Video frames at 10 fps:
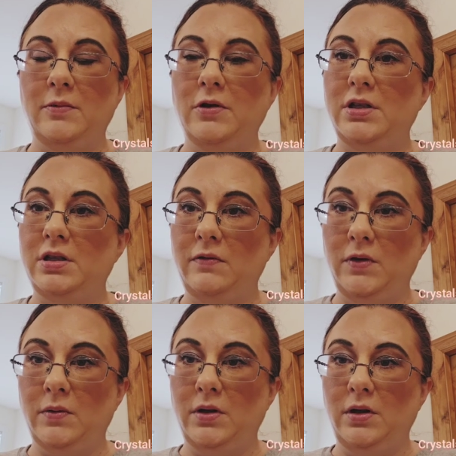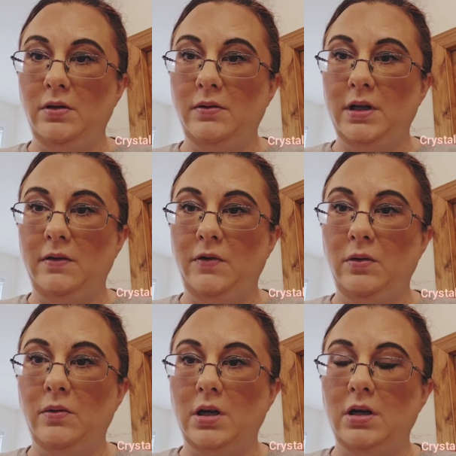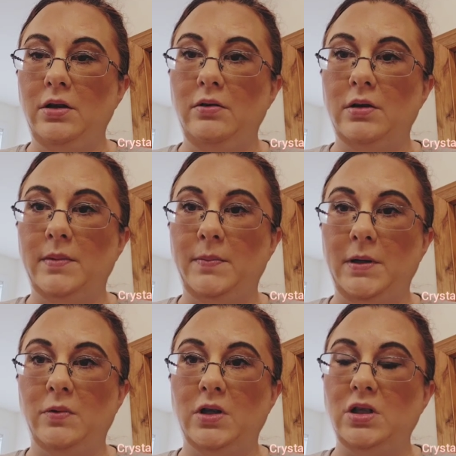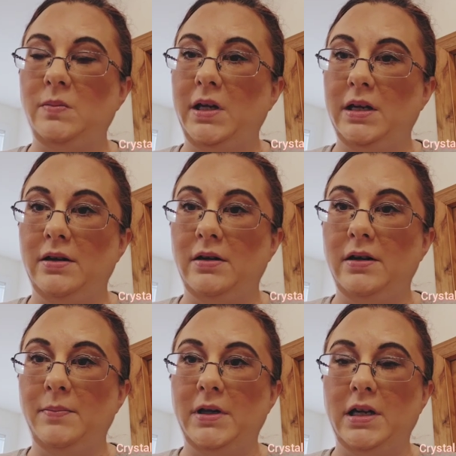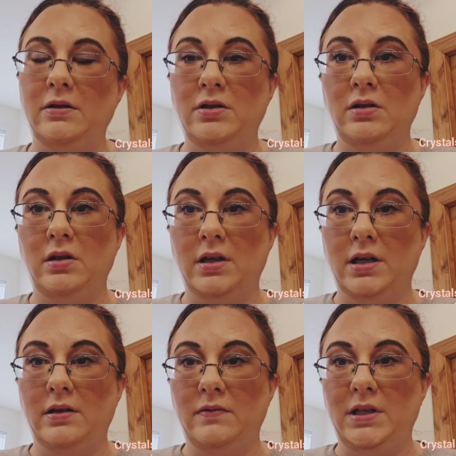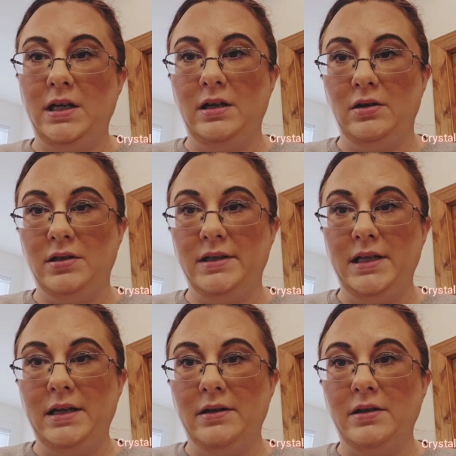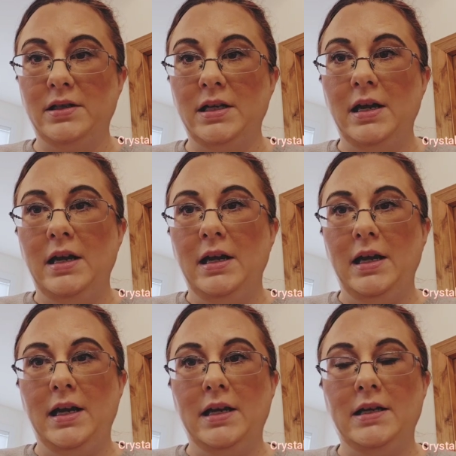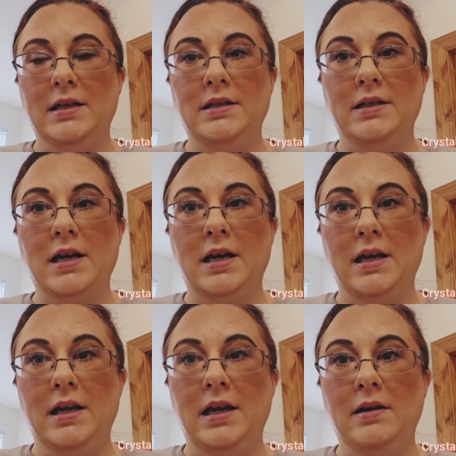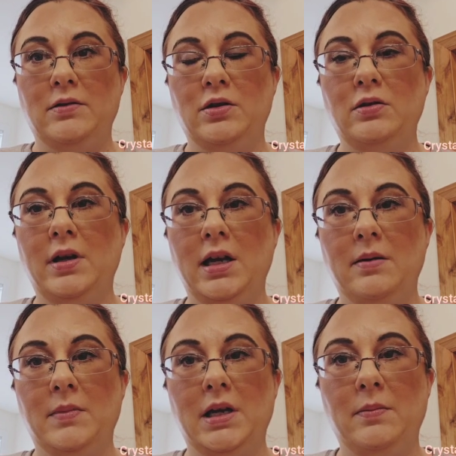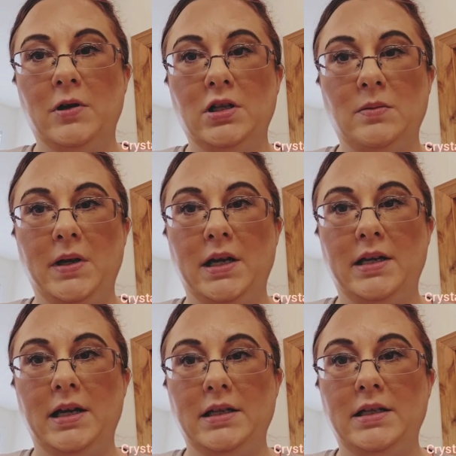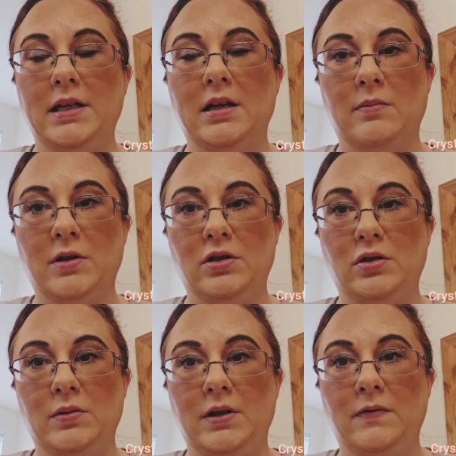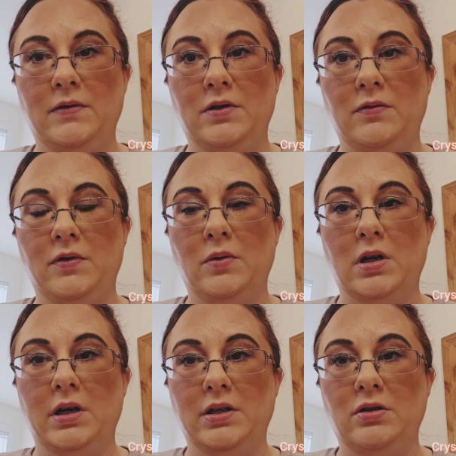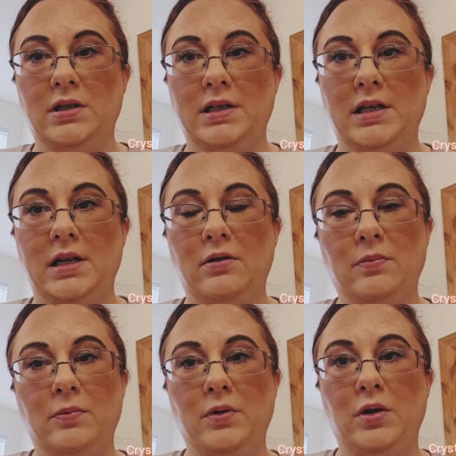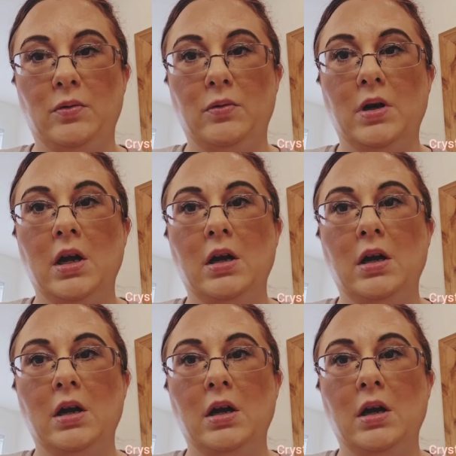I'm Crystal if you are new, and if you are new, I'm a big project planner, but I also love to get good deals, and I do have my project plan ending on March 25th, so if you are interested, I hope you